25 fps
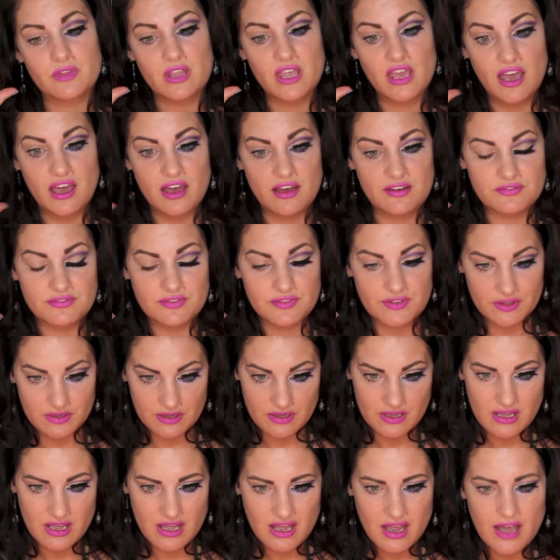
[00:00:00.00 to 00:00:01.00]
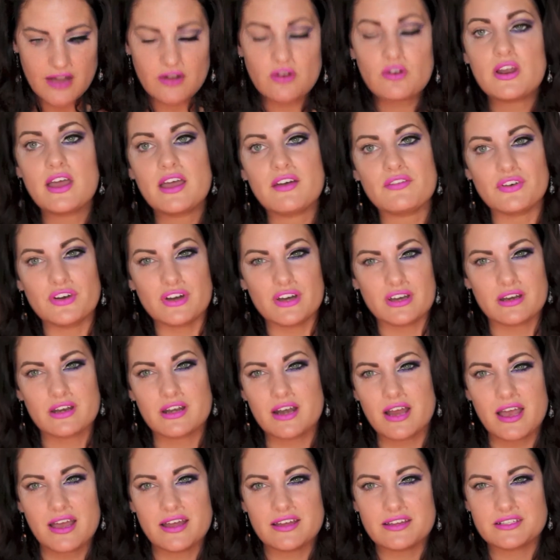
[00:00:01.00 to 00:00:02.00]
have, I don't have
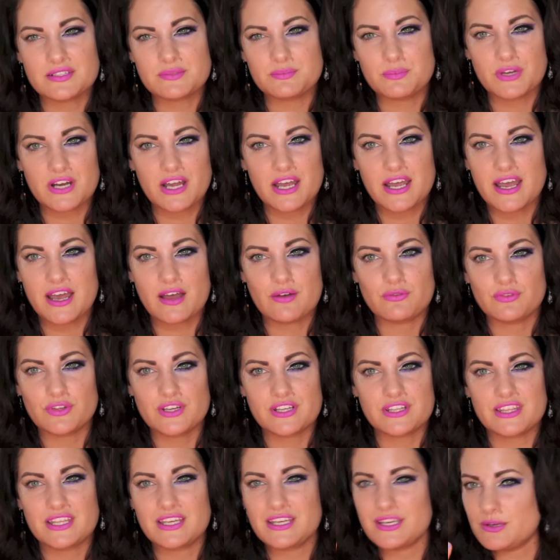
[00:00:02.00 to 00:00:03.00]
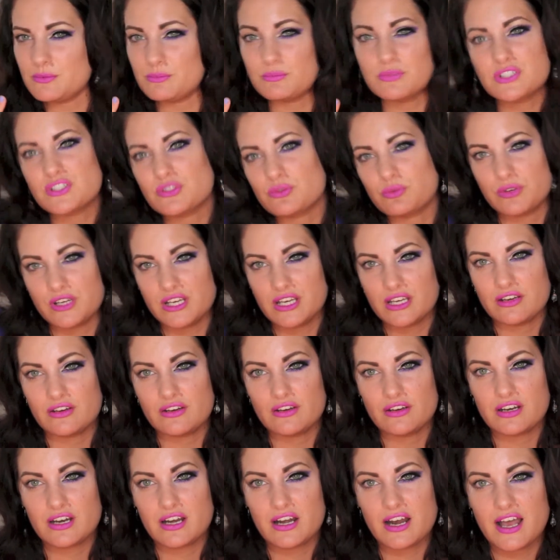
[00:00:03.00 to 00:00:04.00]
hooded eyes, but I have like the in-between
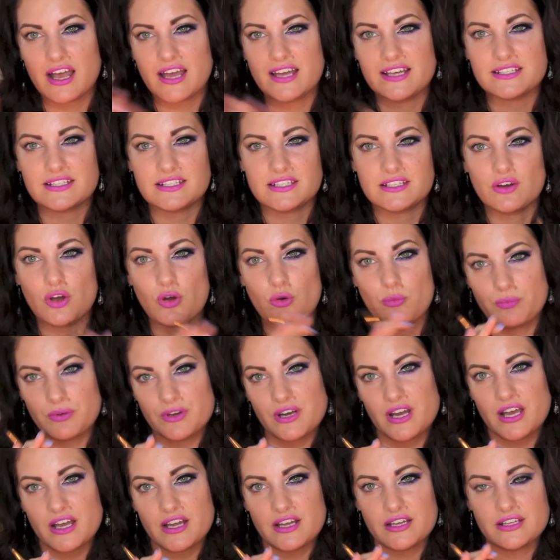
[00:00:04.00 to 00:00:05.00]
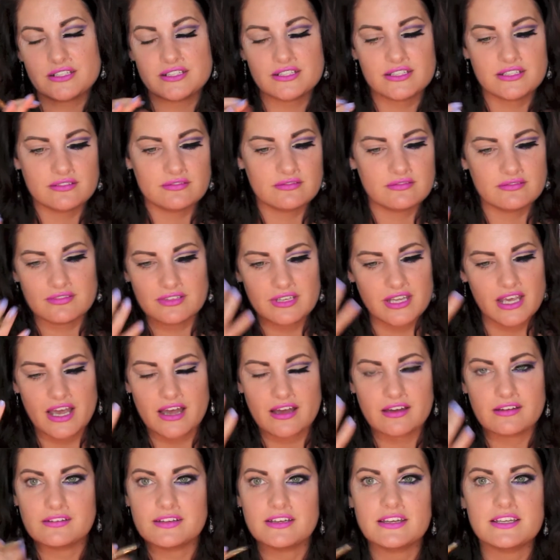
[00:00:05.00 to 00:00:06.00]
hooded eyes and open eyes, and
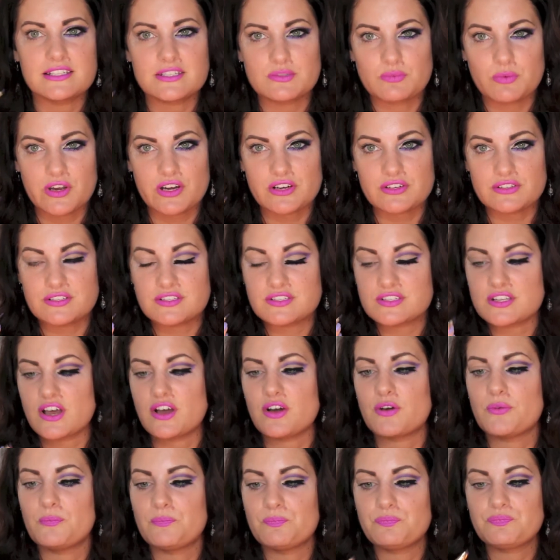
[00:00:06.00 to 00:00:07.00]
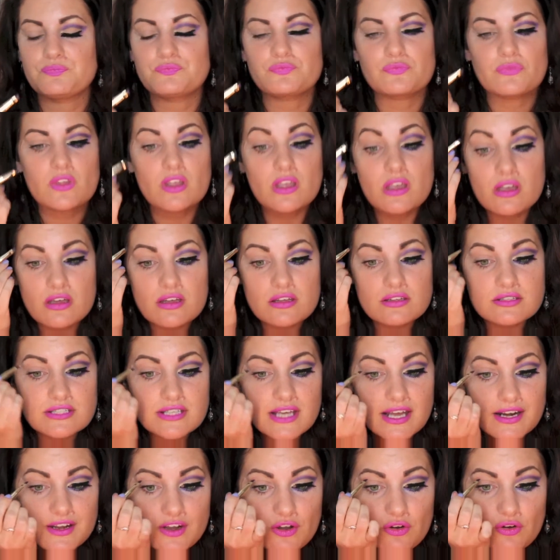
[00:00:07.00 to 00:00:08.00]
yeah, it's weird. So it's
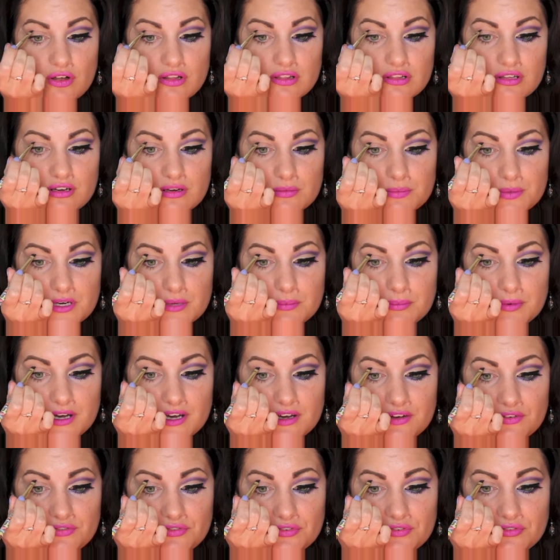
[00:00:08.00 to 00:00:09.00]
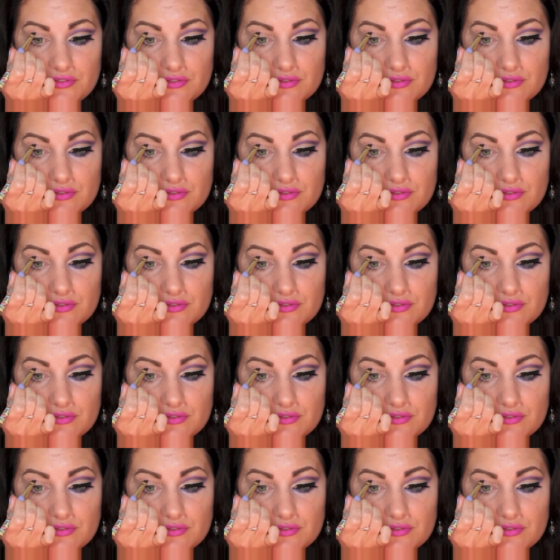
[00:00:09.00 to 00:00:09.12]
gotta go a little bit above.